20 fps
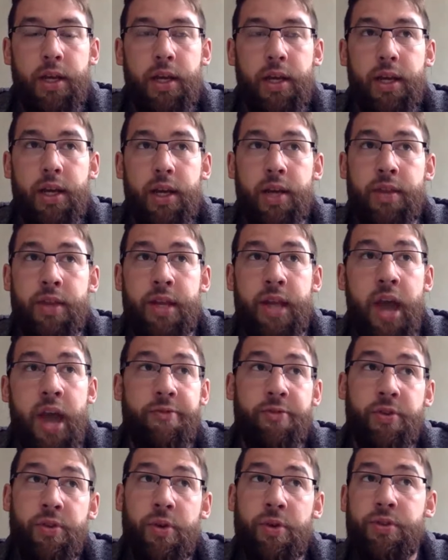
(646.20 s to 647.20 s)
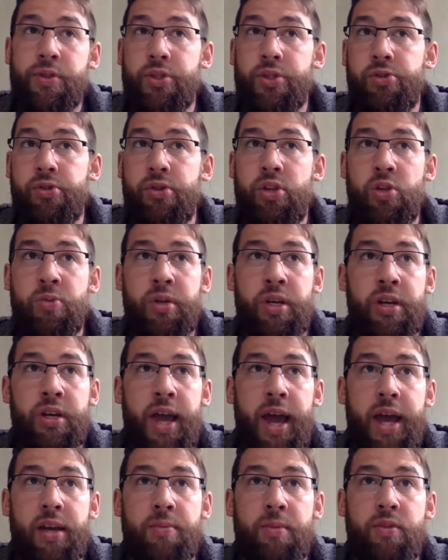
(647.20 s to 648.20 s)
And then after those 2 human
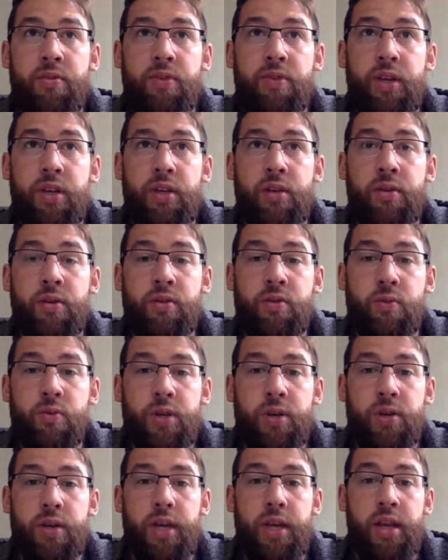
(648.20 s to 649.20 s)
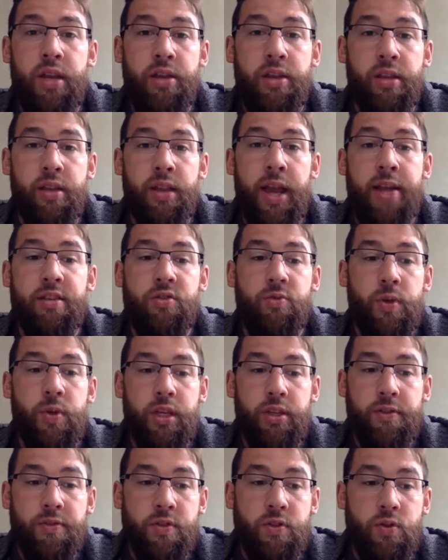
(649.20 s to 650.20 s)
anatomy videos, we are in the last week
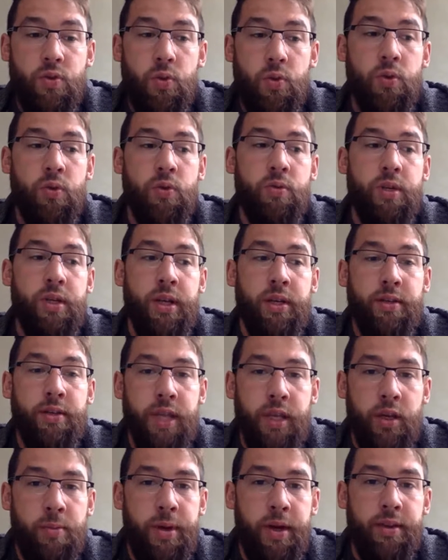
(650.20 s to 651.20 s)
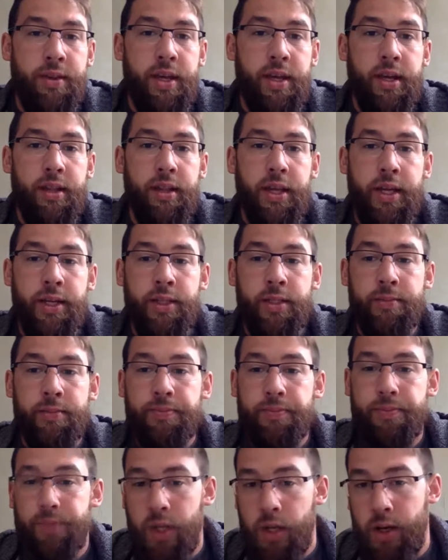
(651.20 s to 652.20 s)
of school. And I'll tell you about that later.
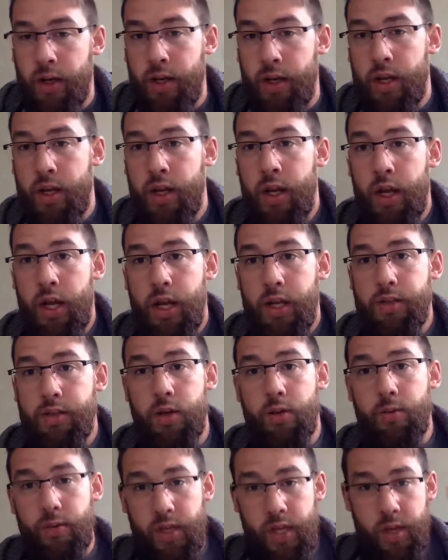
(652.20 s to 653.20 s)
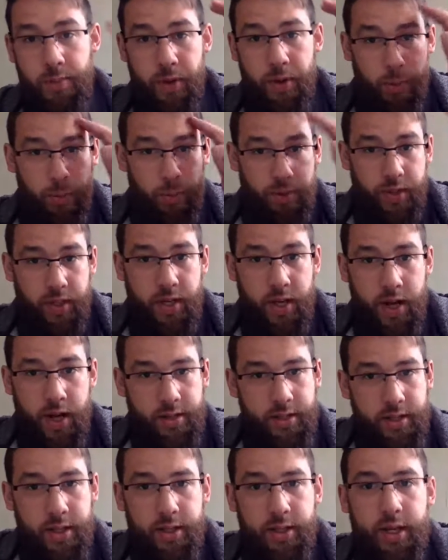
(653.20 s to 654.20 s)
All right. So keep up with the
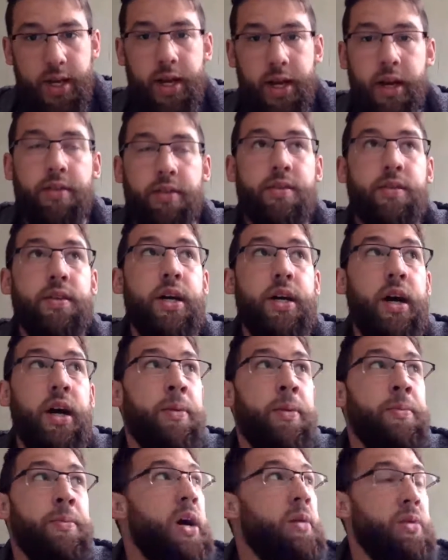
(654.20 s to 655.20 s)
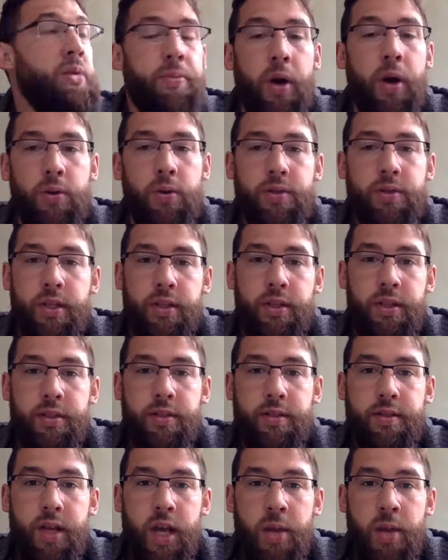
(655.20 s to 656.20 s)
content, guys. I'll be posting the
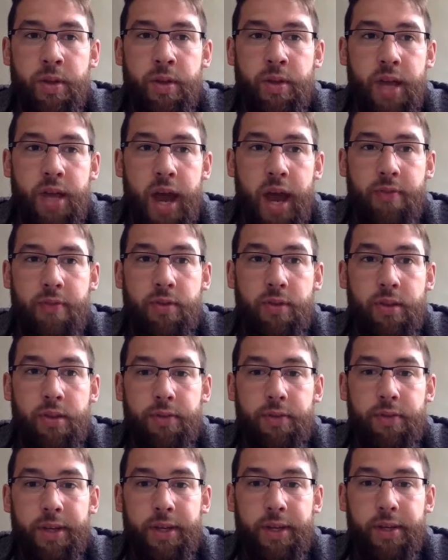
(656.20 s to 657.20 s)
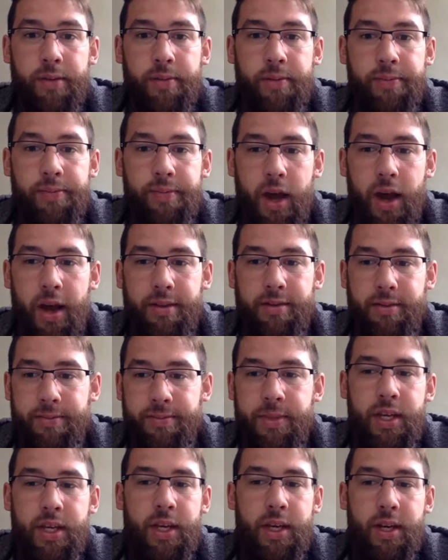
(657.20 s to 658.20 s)
assignment after this video. Awesome.
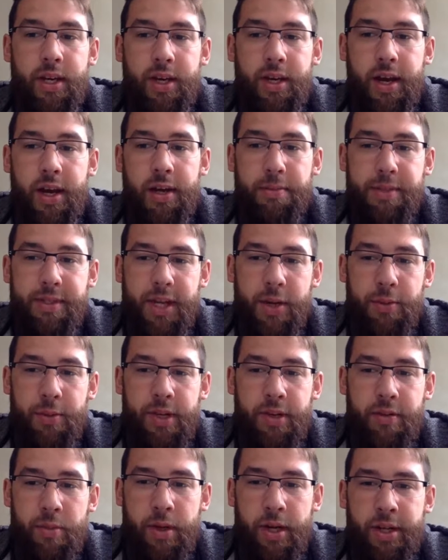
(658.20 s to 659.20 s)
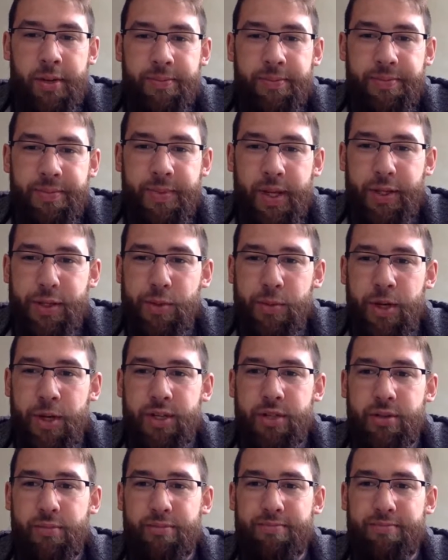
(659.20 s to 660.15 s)
All right. Stay with it, everybody. Thank you so much.